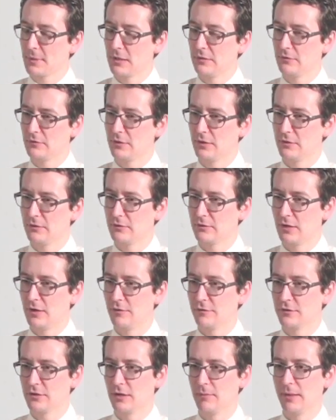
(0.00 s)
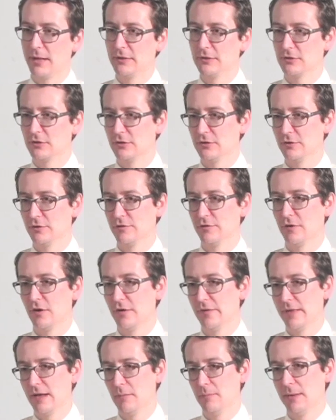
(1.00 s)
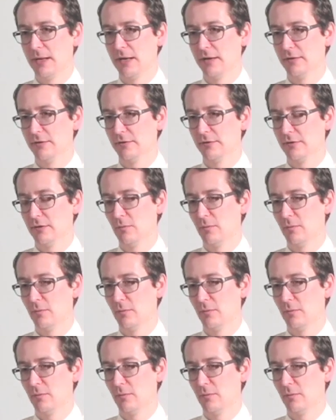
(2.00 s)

and so it's often about trying to find that balance,